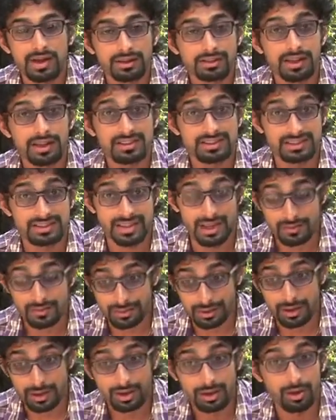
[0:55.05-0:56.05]
That
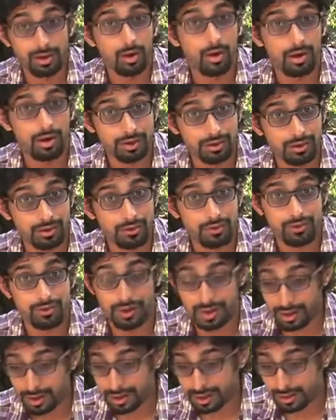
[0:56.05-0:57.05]
saves a lot of
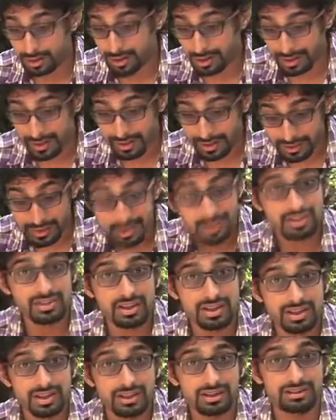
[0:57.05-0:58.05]
our
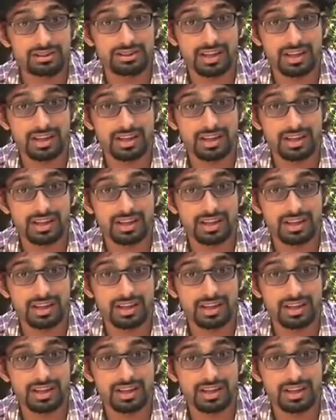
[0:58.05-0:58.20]
energy